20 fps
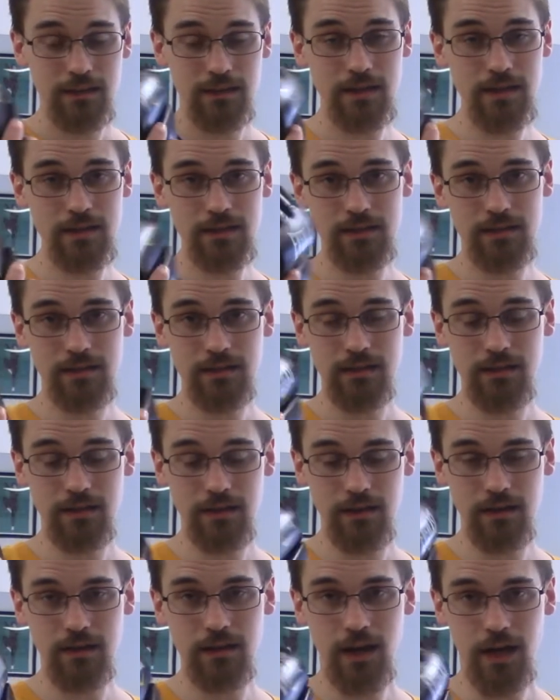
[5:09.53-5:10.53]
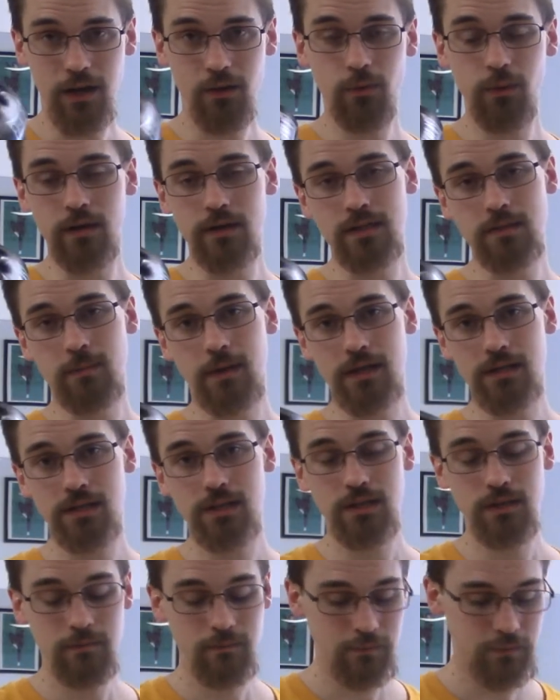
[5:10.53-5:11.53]
These, not quite as
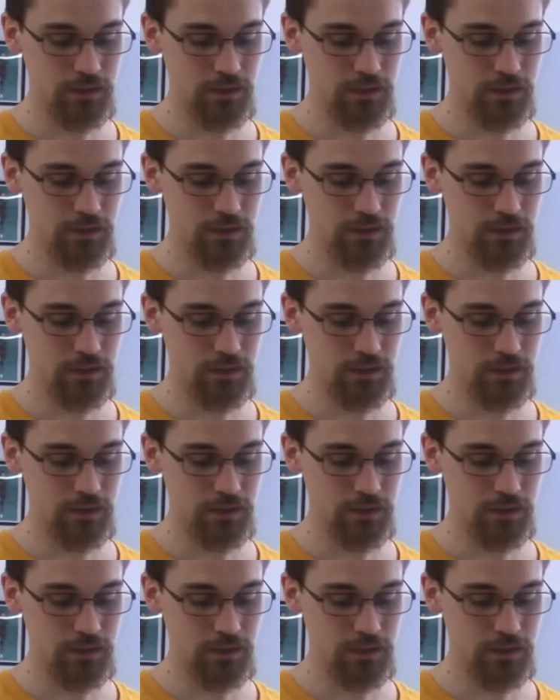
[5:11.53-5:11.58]
much.